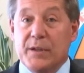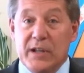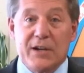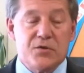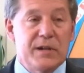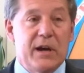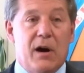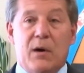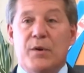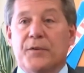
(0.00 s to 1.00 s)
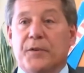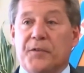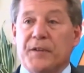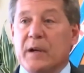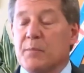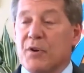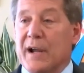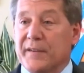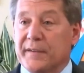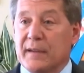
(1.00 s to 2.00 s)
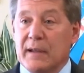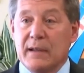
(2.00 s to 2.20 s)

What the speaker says: a luxury car where there's a sticker price.